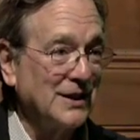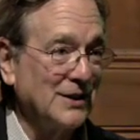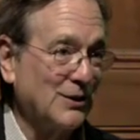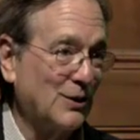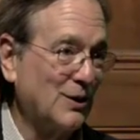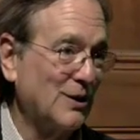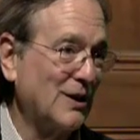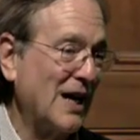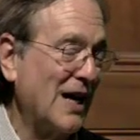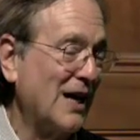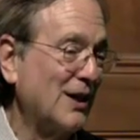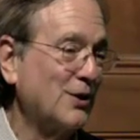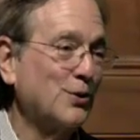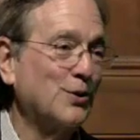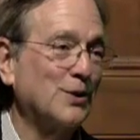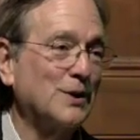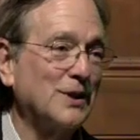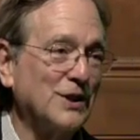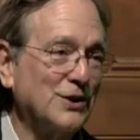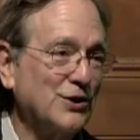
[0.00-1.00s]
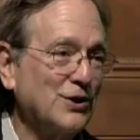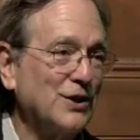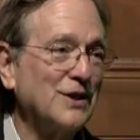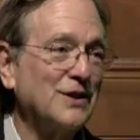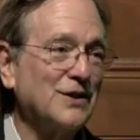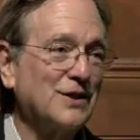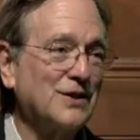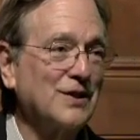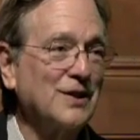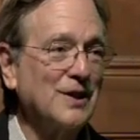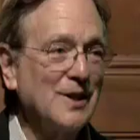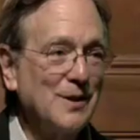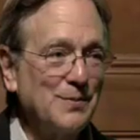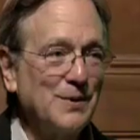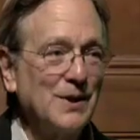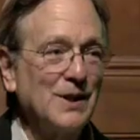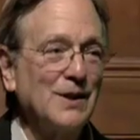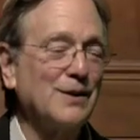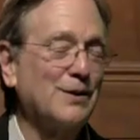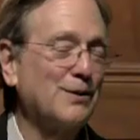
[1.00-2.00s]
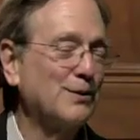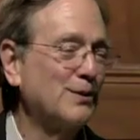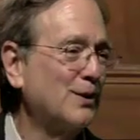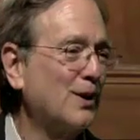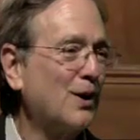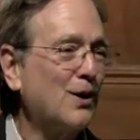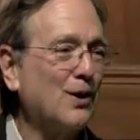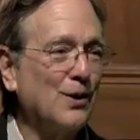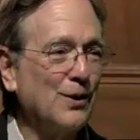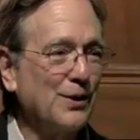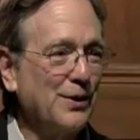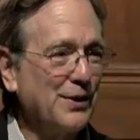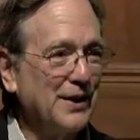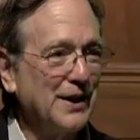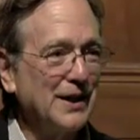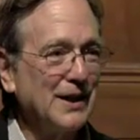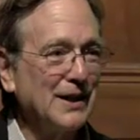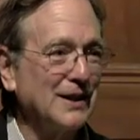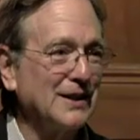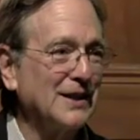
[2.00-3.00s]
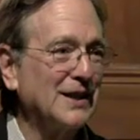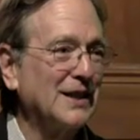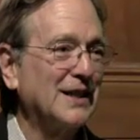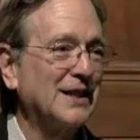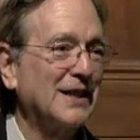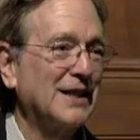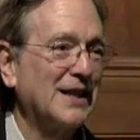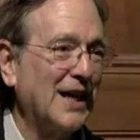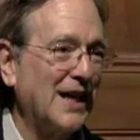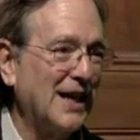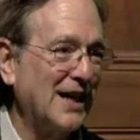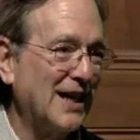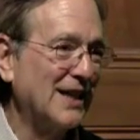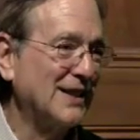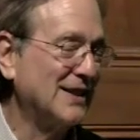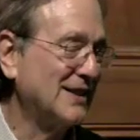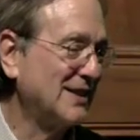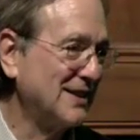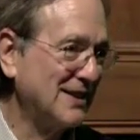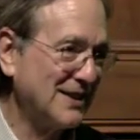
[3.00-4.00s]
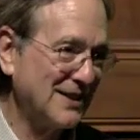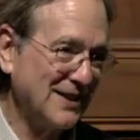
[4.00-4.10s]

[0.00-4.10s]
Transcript: or actually she's sleeping through the whole thing, and